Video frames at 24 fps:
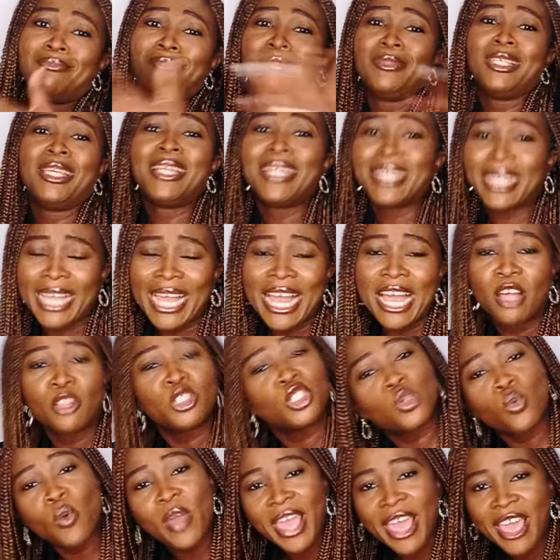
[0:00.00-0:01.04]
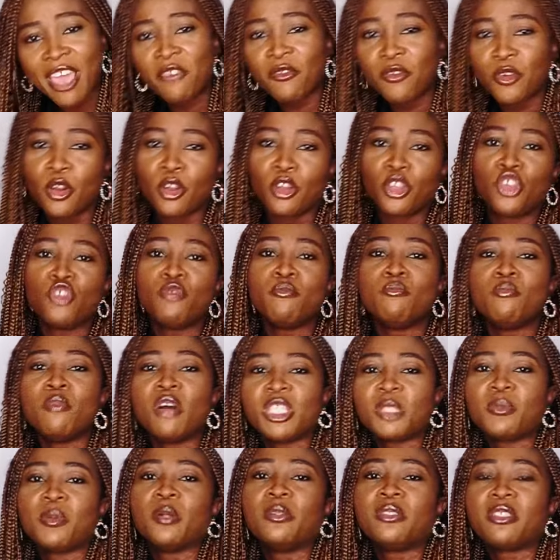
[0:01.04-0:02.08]
in accounts, wherever. You must
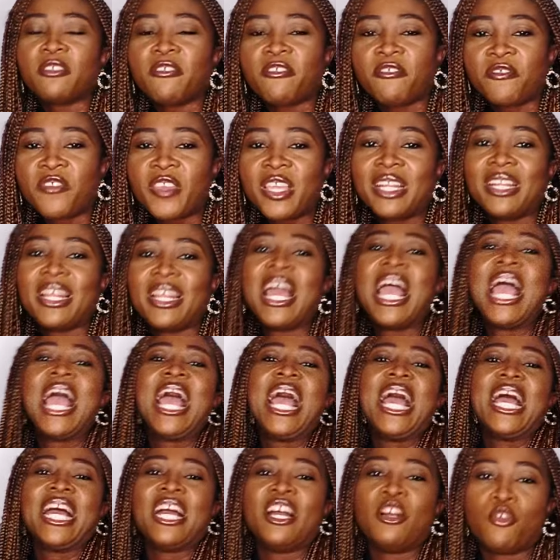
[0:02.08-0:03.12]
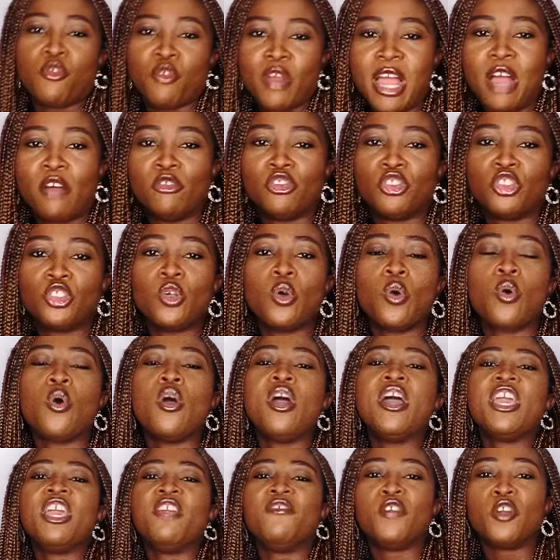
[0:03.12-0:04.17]
be able to feel around. So
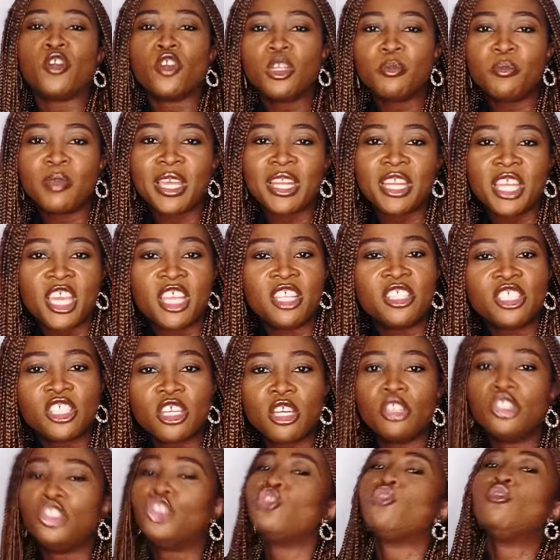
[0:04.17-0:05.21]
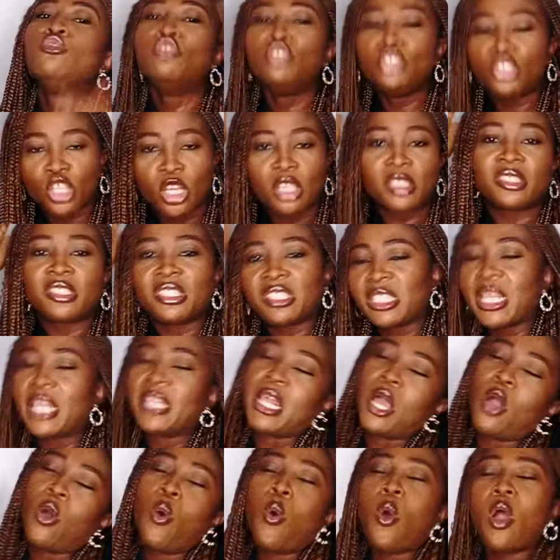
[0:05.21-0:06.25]
if you're going to be an intern, don't just decide that,
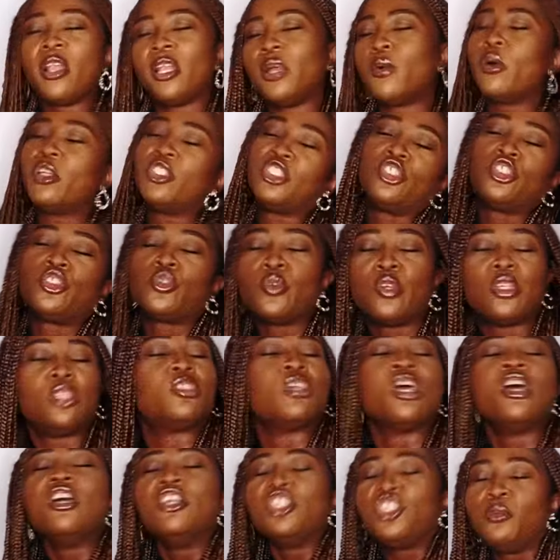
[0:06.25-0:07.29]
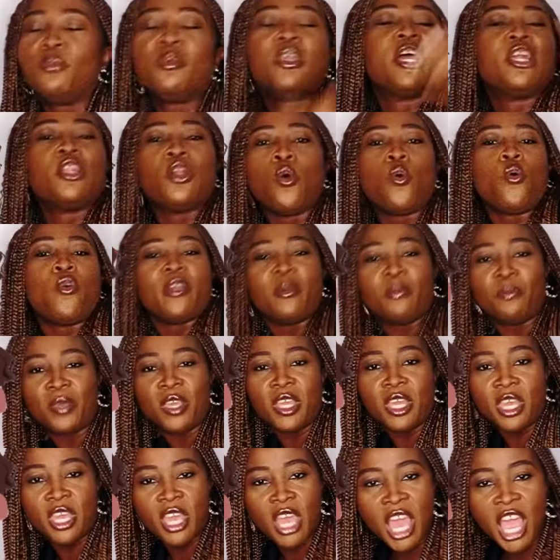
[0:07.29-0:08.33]
oh, all I want to do is to be an
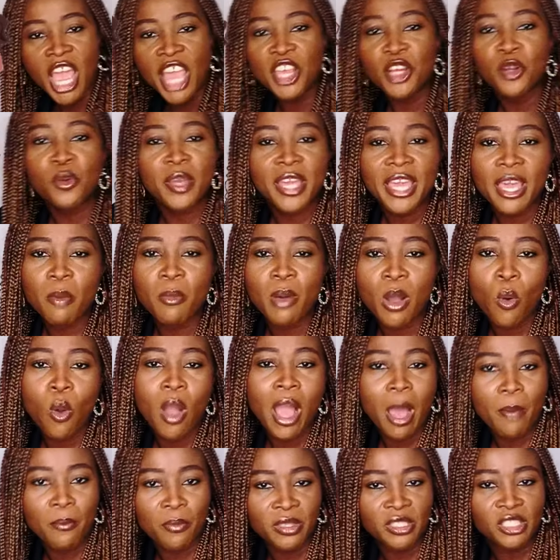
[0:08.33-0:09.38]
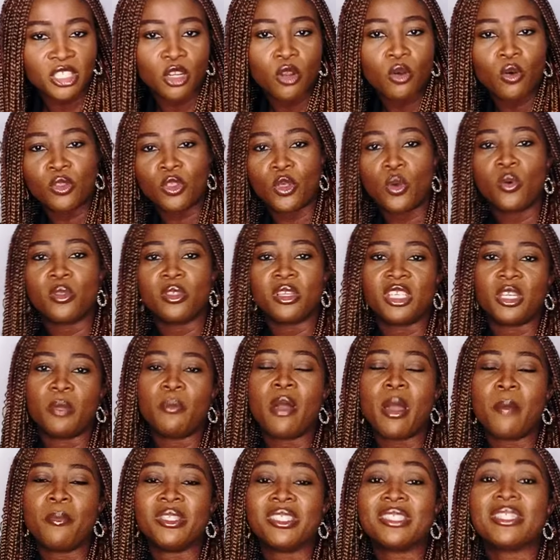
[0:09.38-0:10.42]
OAP, and you don't care about what happens in all the other
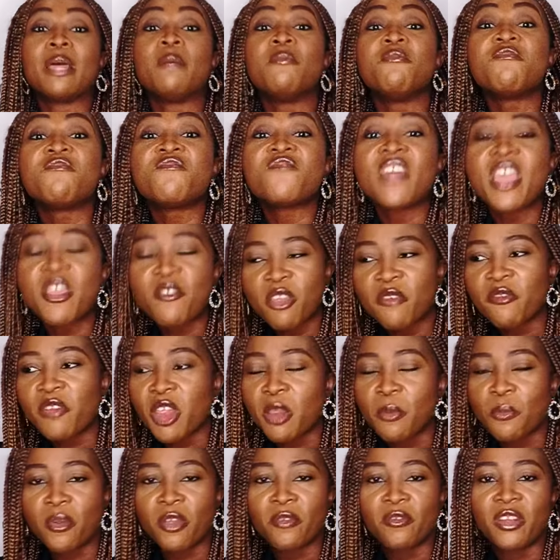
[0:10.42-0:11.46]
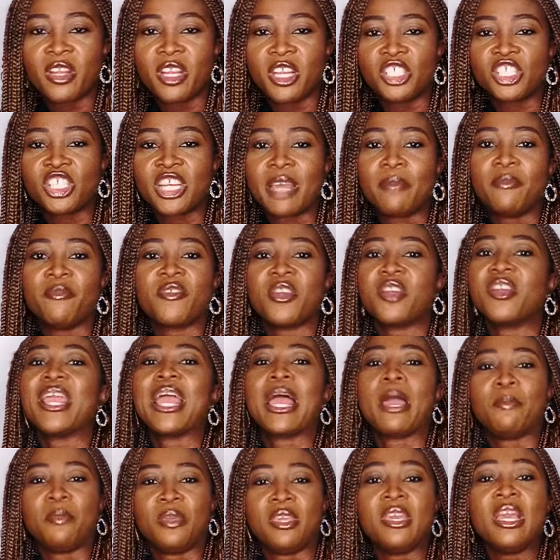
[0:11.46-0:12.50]
departments. And I'm very privileged, I'm very
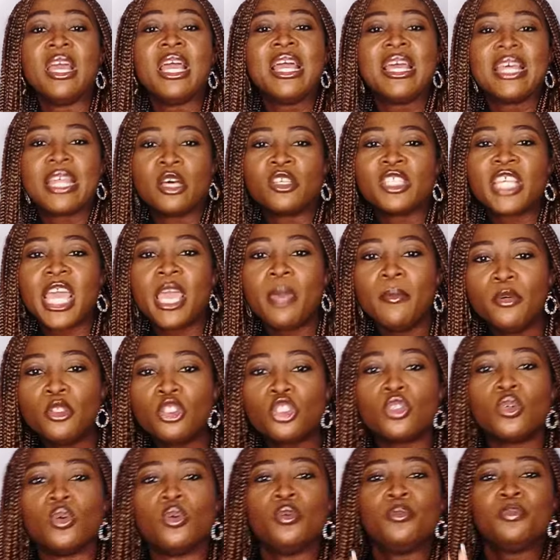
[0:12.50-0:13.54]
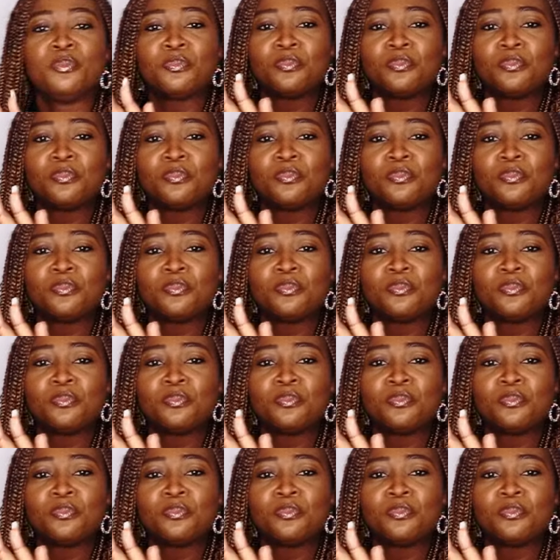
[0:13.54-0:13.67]
happy that I was able to,